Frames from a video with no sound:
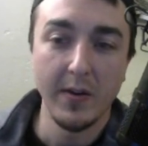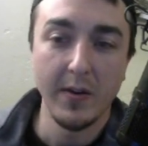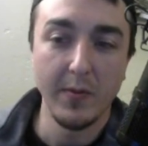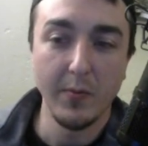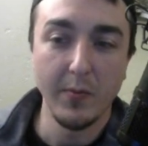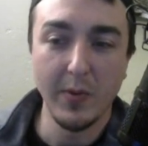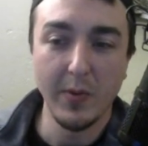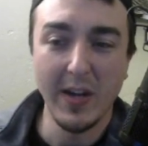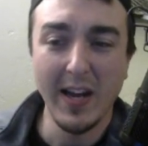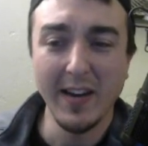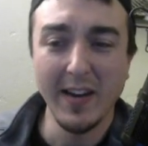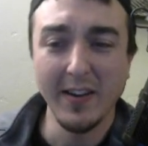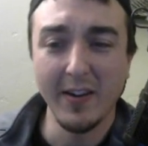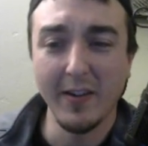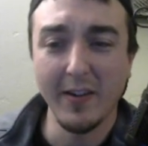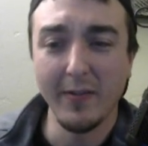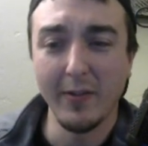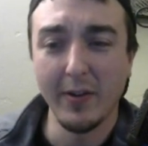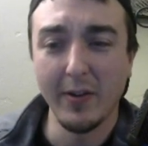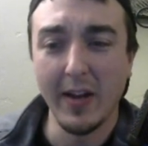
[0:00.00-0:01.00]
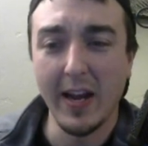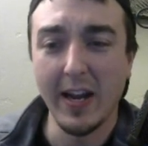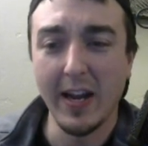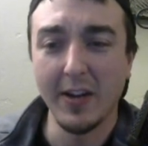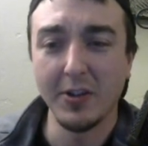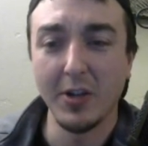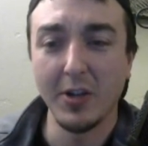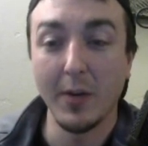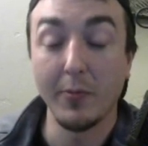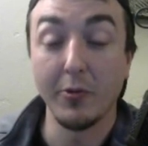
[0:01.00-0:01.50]
we kind of covered
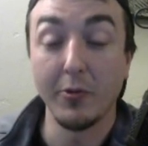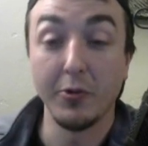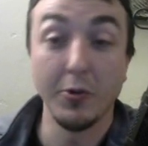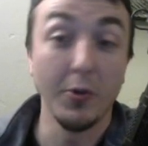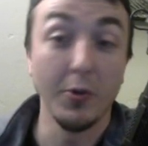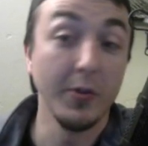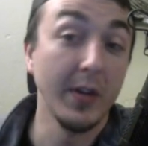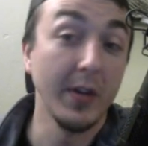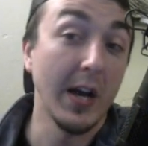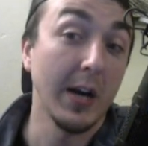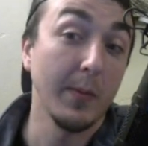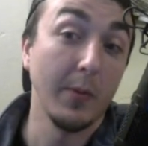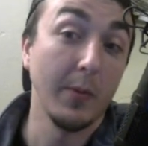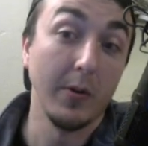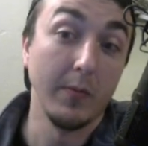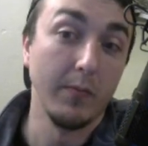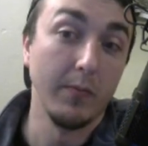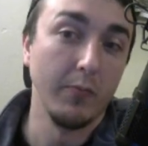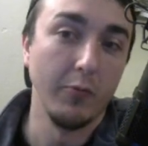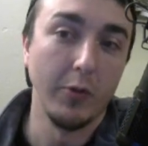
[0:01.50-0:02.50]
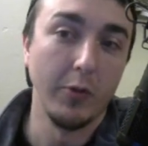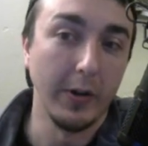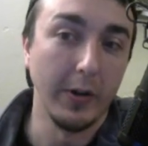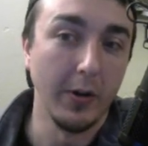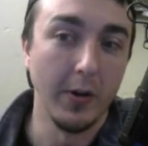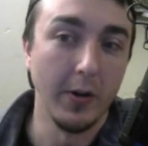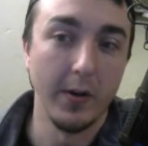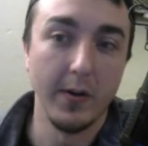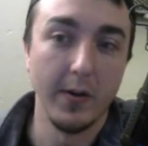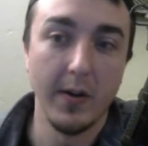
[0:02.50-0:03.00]
hand traps. Drone Lockbird, really
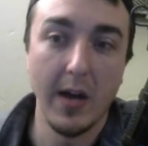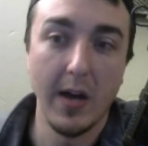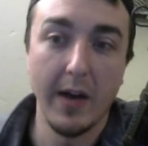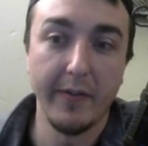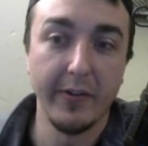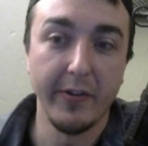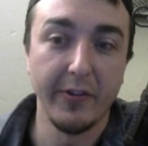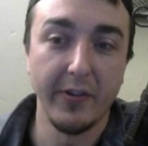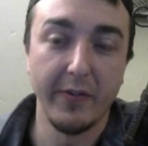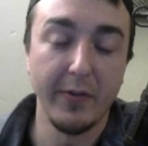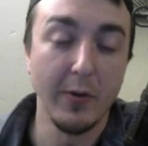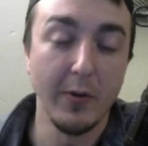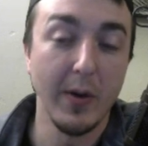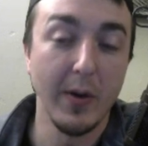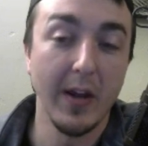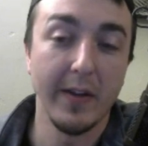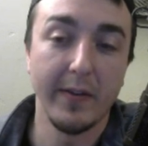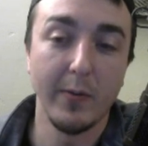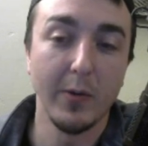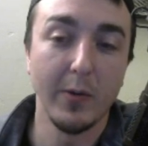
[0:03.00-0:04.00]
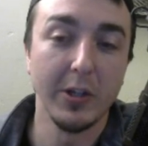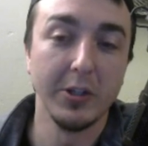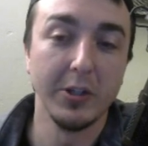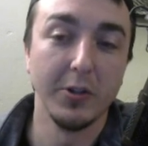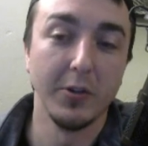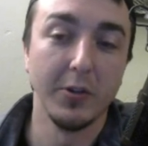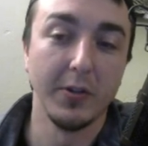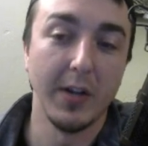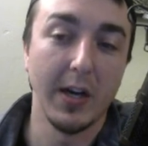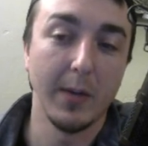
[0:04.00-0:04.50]
good. Obviously, if you can't see why
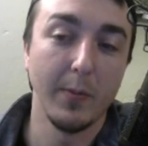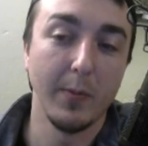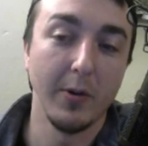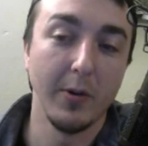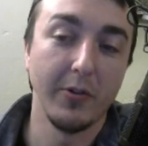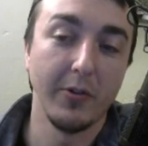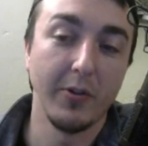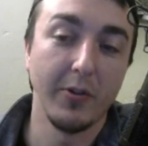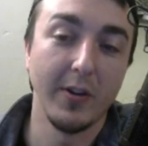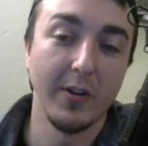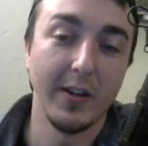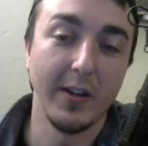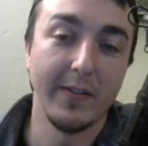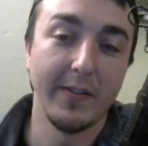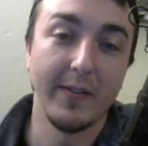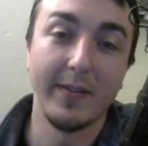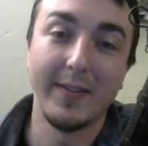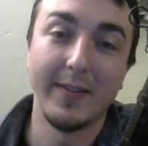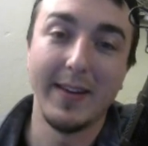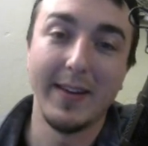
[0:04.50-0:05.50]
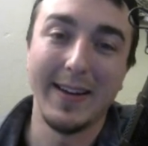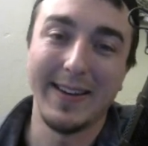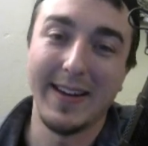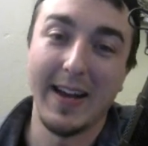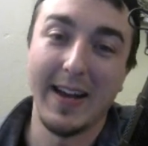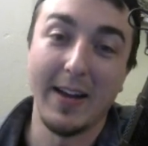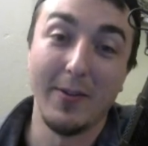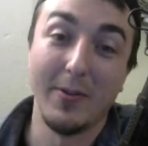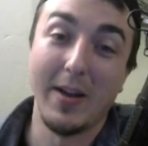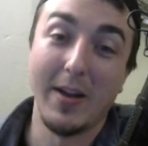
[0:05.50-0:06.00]
Drone Lockbird's good against this deck,
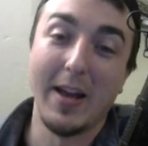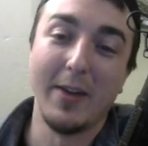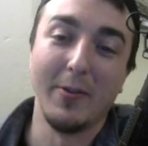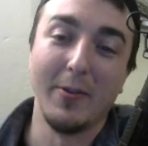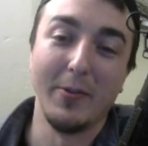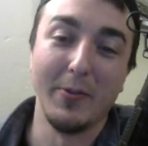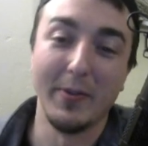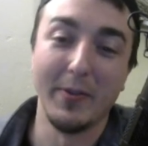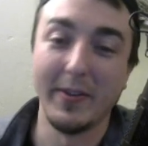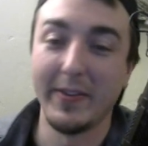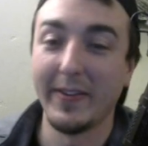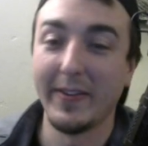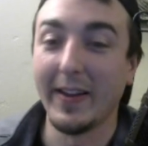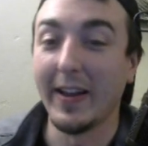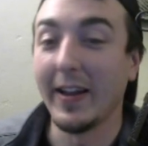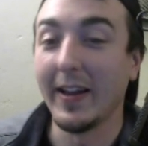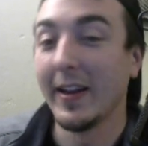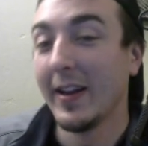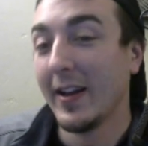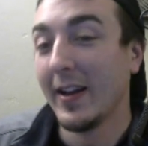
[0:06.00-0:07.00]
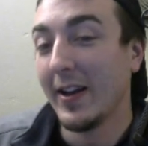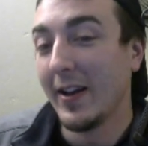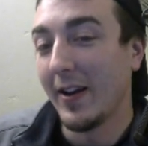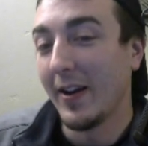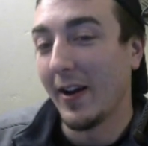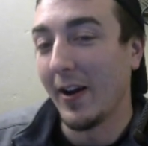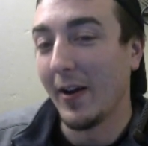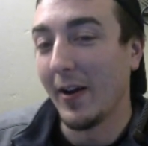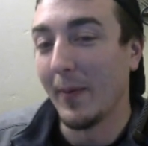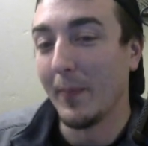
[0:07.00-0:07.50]
I don't know what to say.
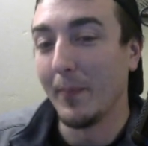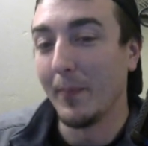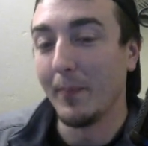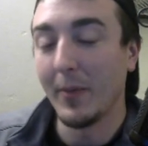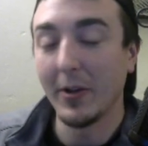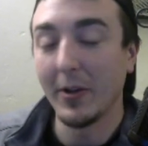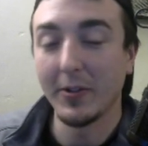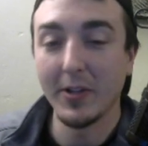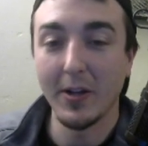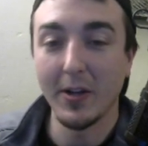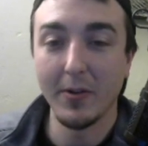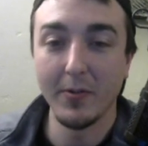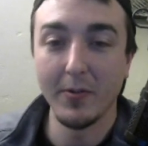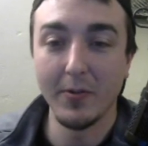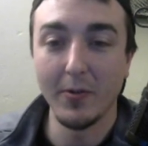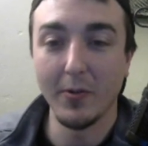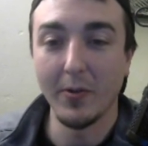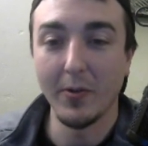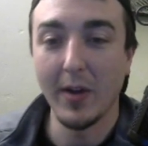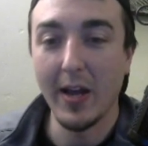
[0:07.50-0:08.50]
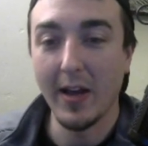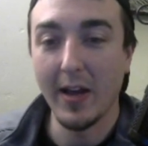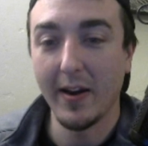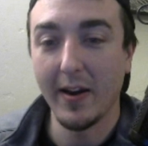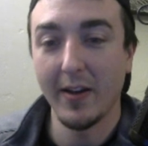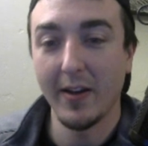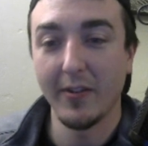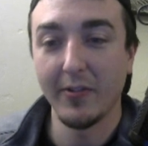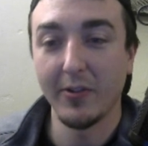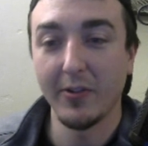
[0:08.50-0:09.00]
Meltdown, add
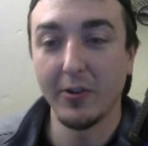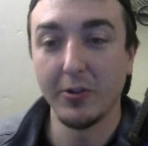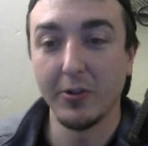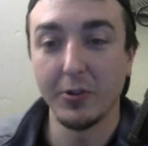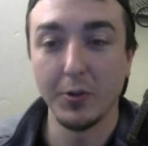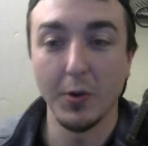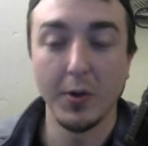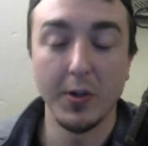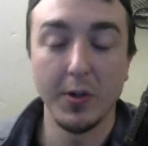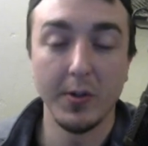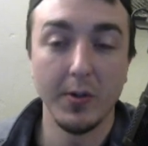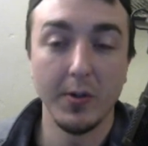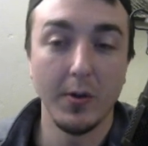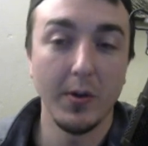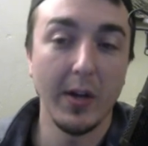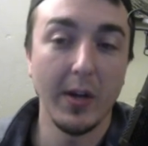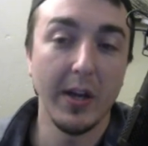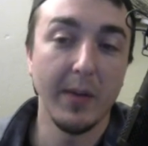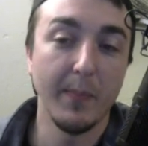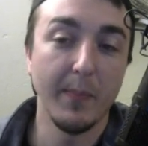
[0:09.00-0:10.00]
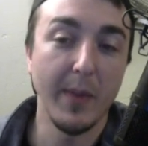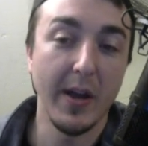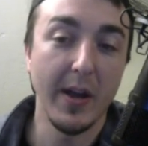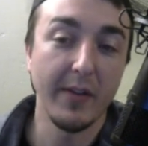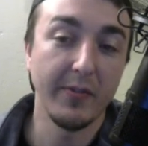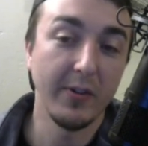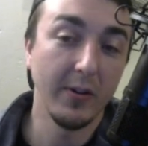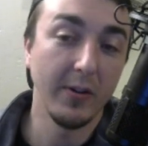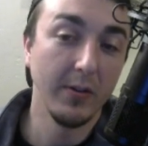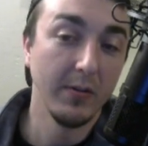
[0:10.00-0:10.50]
Alistair, Droll, okay, pass
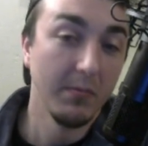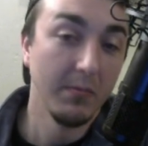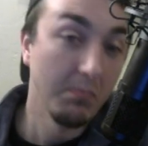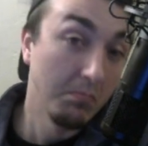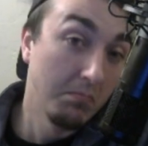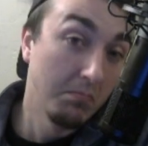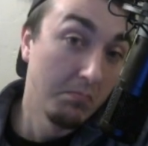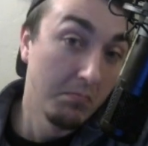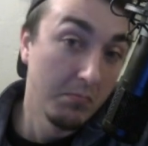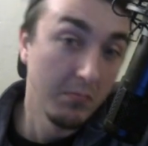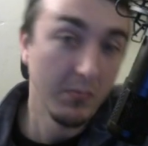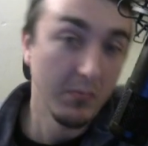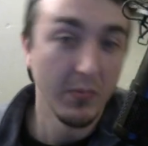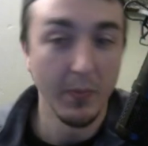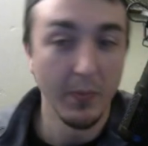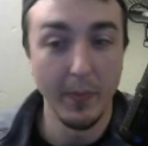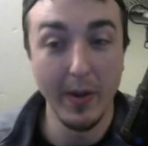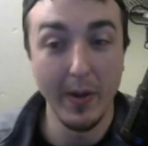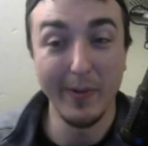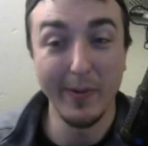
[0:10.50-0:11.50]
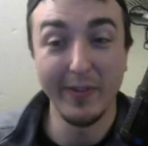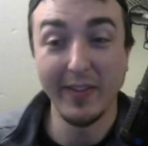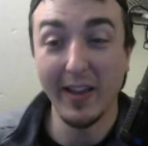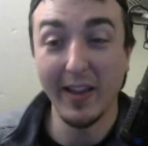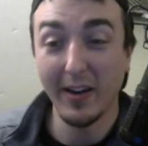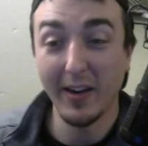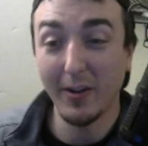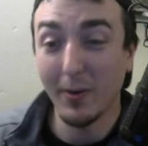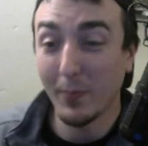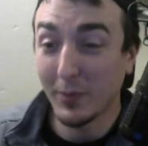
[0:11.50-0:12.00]
turn. Maybe set
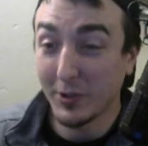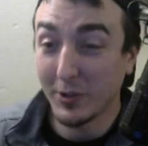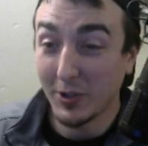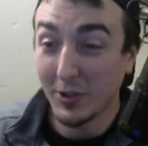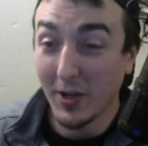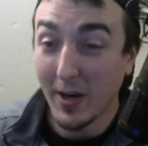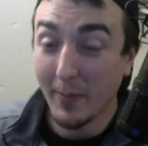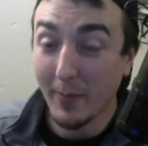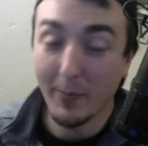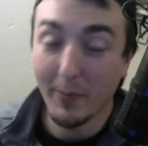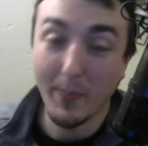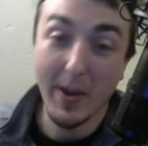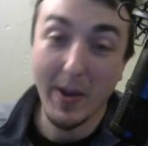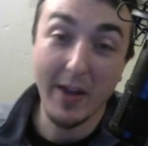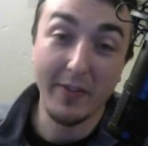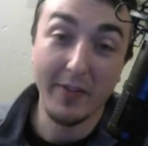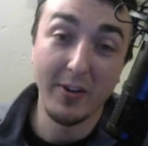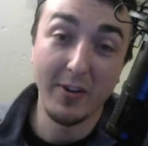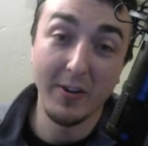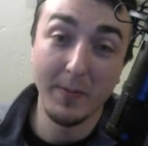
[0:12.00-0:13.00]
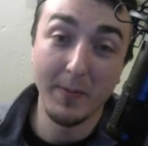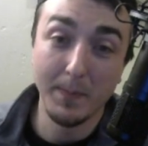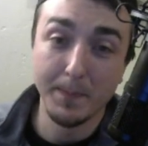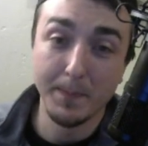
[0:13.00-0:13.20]
a couple traps, pass turn.